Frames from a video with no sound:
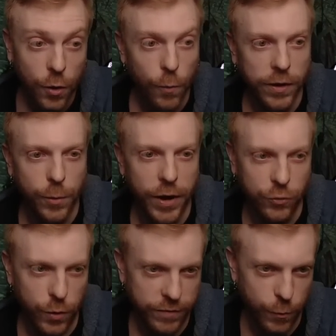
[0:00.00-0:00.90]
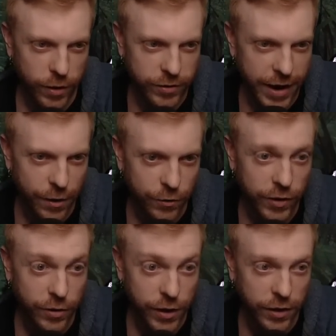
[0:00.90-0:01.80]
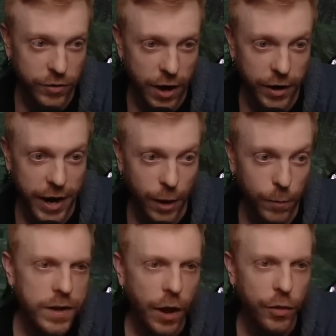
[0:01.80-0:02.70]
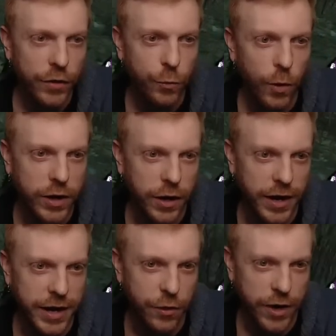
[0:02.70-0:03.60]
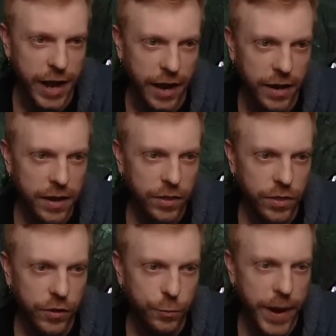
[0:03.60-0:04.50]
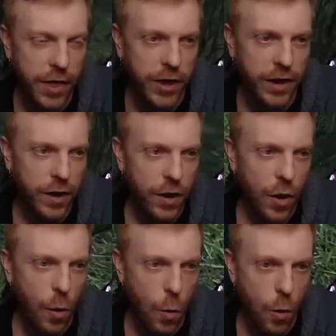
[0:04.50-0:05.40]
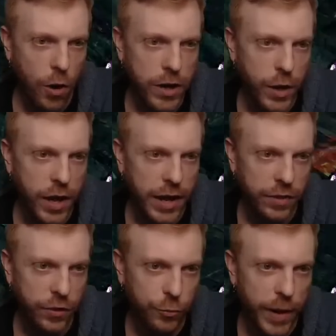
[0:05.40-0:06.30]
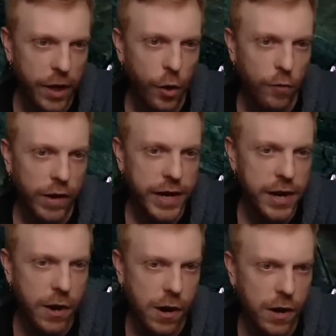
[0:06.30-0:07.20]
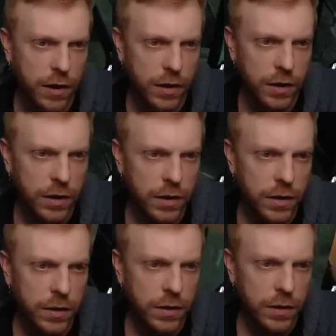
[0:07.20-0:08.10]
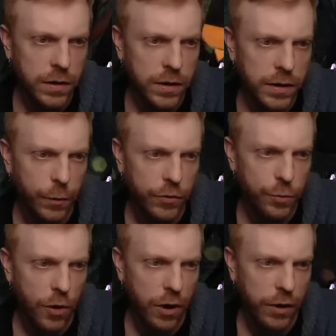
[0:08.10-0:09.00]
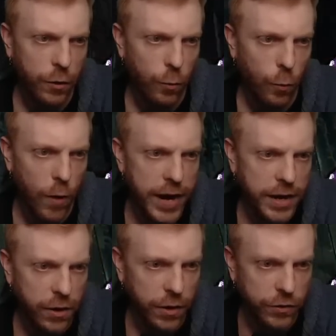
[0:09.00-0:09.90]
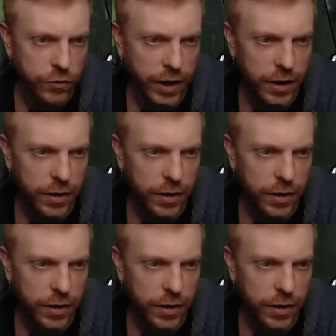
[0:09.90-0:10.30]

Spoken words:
one of the best 1v1 tiles in the entire game. Now this one, you can either get this pallet or you can get this pallet over here. That would spawn right here instead.